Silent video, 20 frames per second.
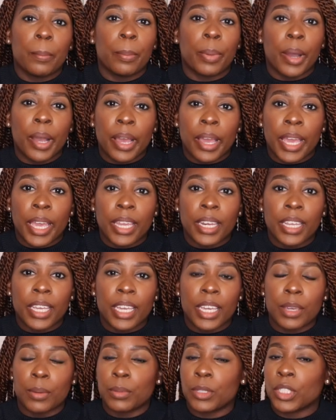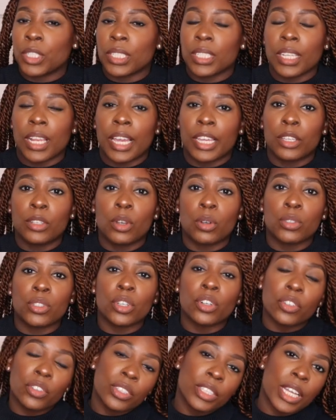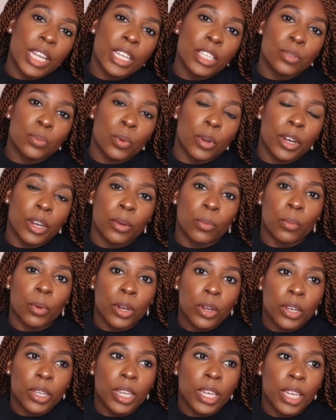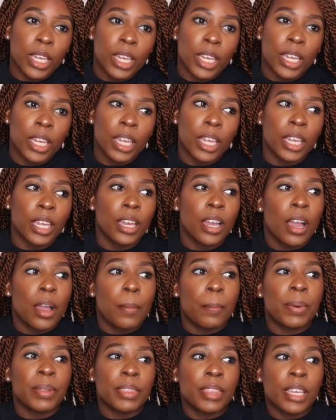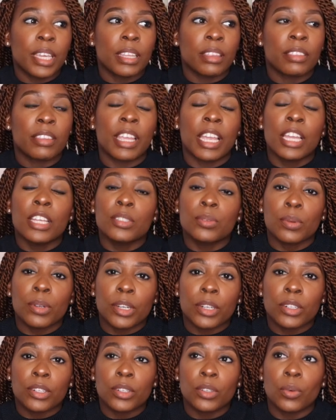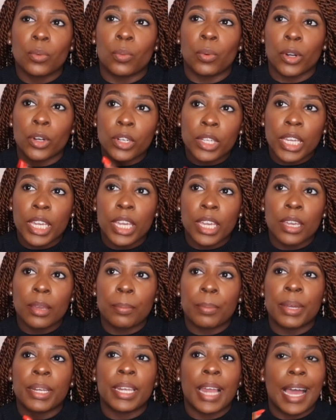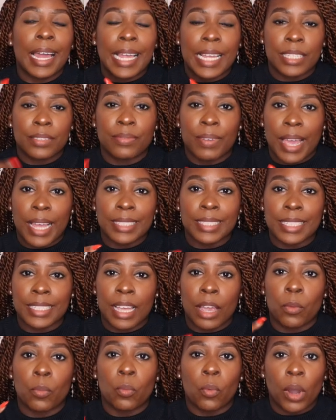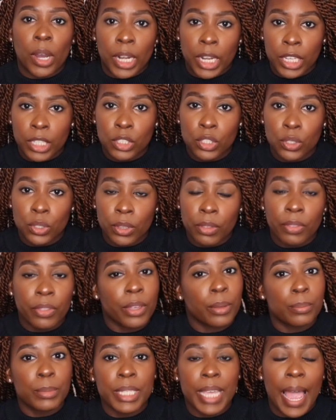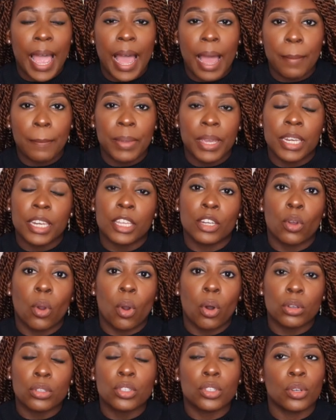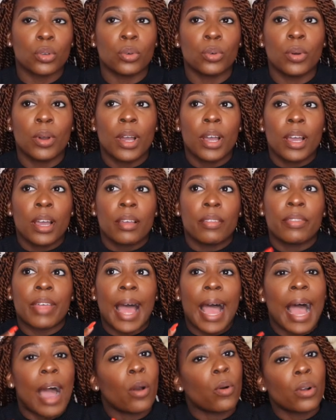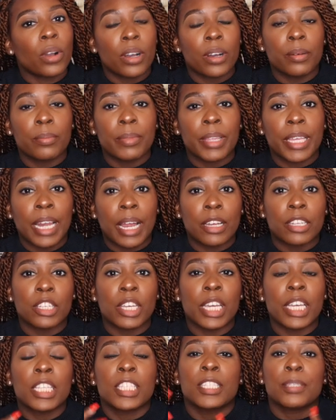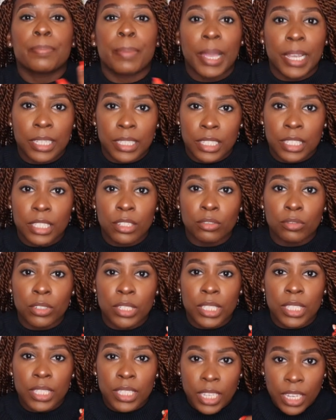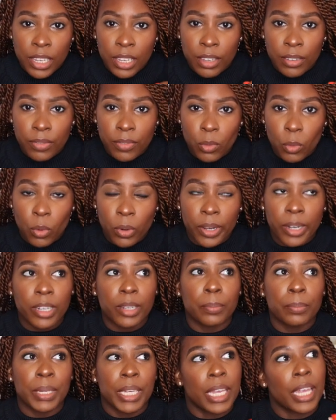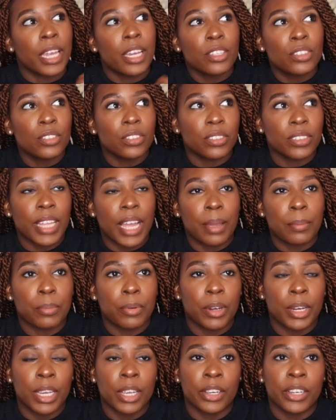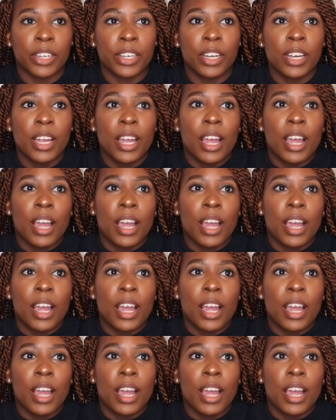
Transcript: But it was just like, you know, certain things weren't working. But then things were working, but not as fast as I wanted them to happen. And also the outcome that I expected to receive or be answered that prayer